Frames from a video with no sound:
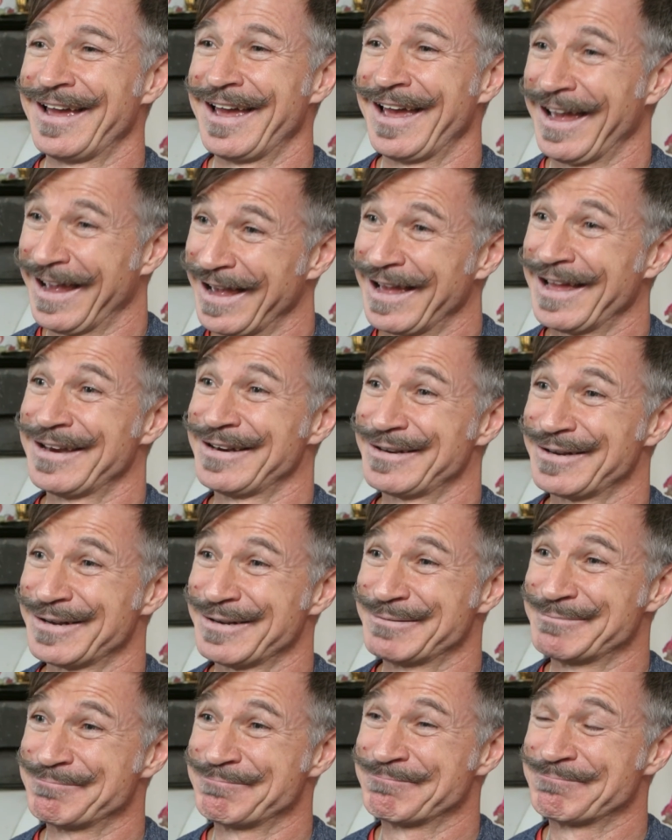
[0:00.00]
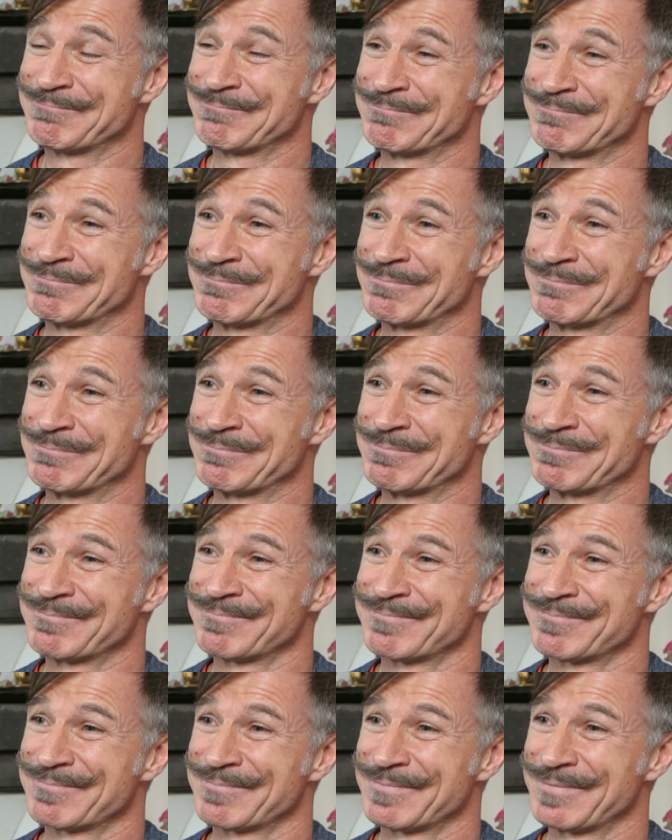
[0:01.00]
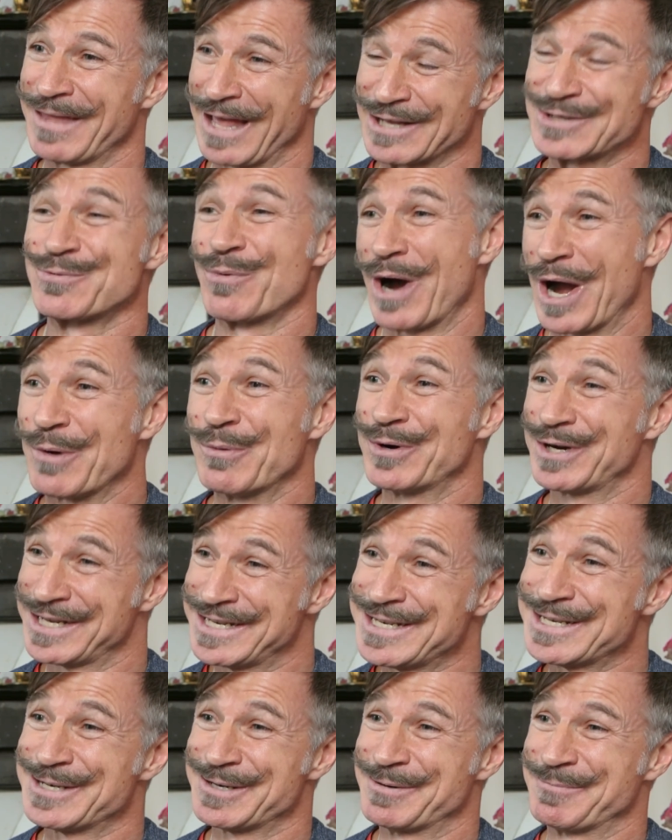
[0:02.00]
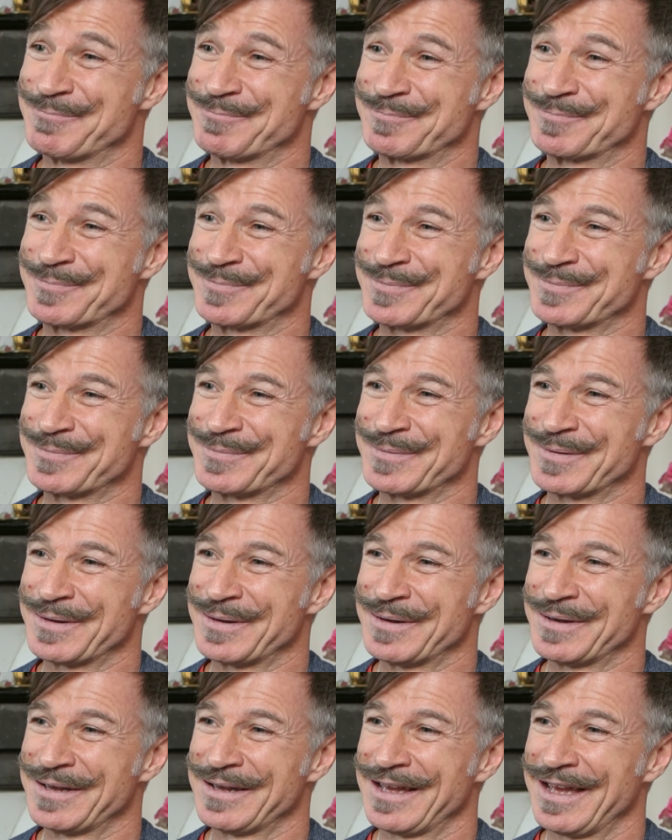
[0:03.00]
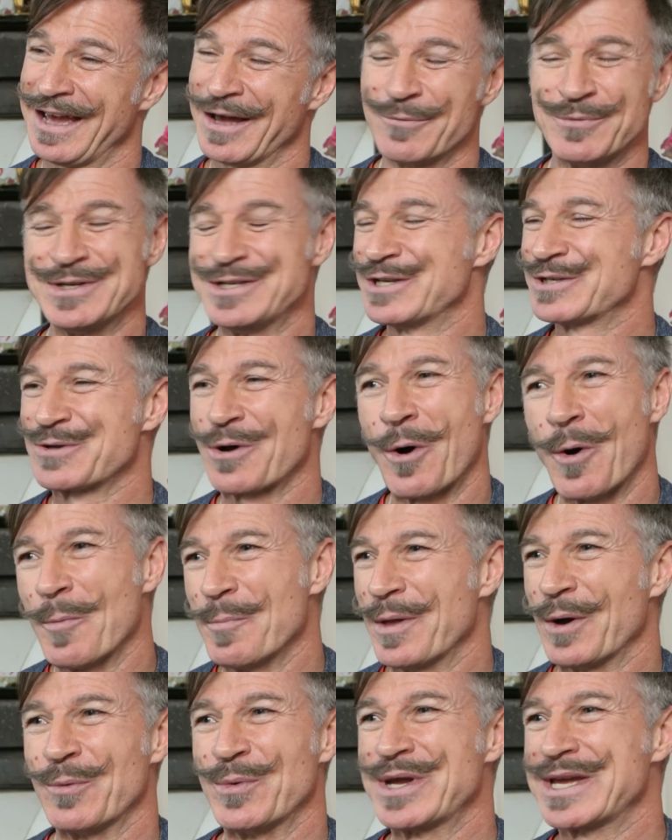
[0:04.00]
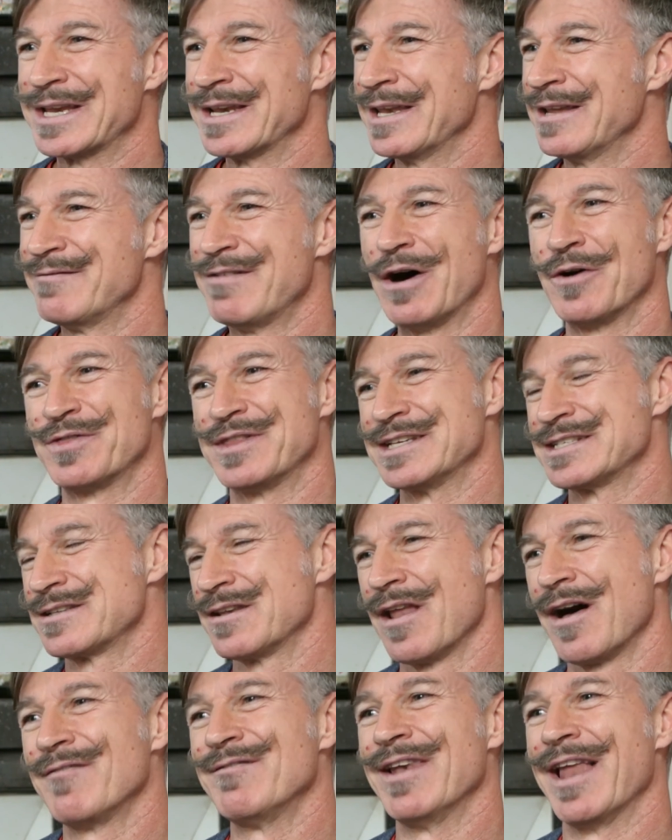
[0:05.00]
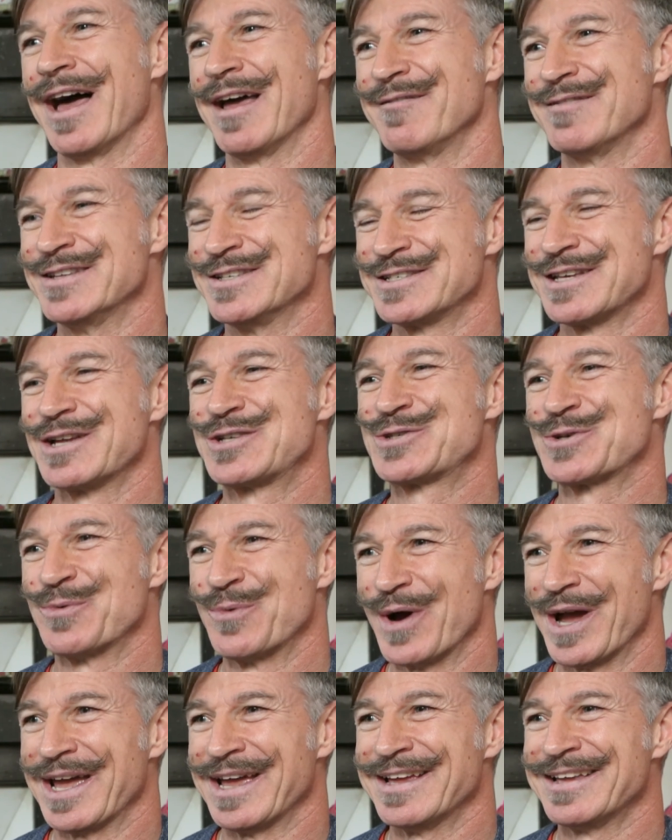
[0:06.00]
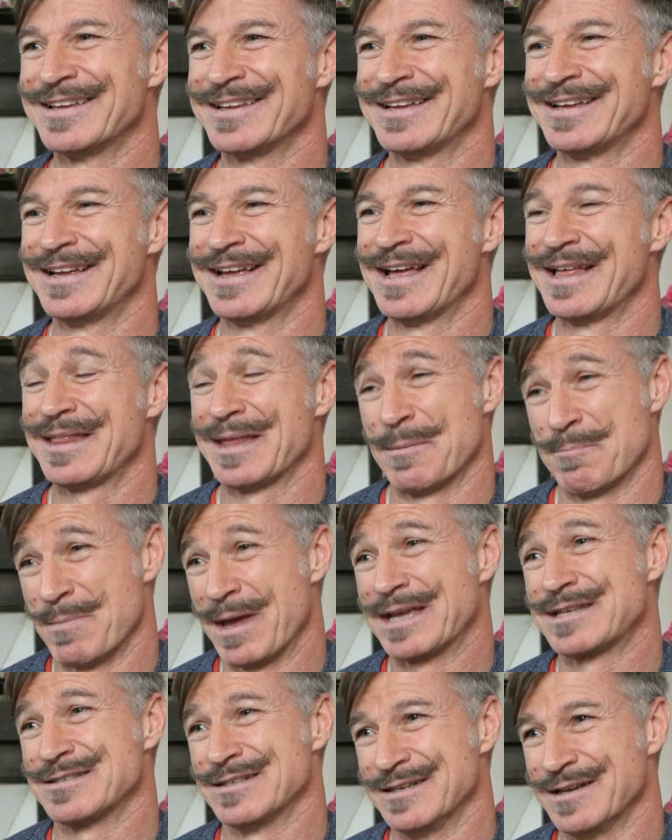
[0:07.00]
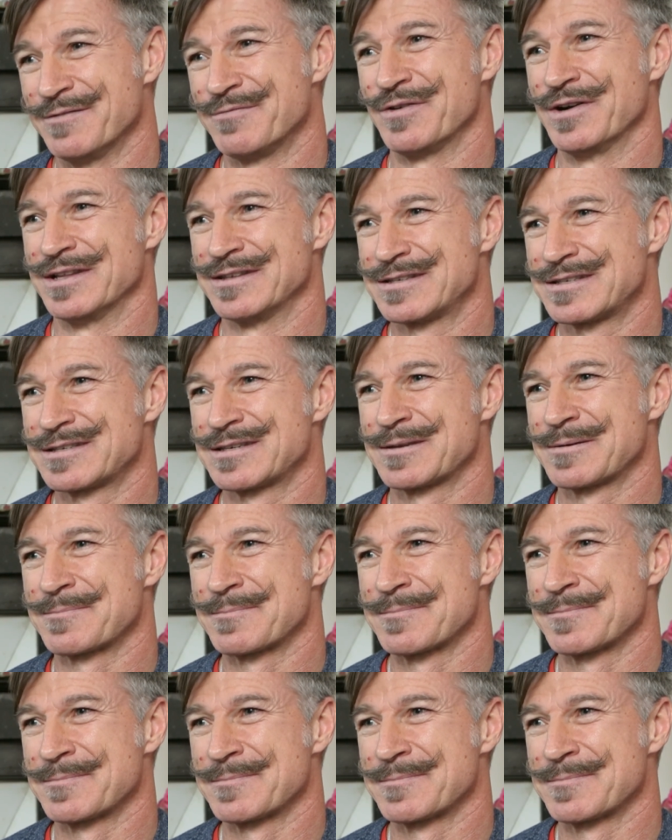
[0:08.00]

And that's why we're here. And we just hope that we can live out this love life in such a way that makes a difference.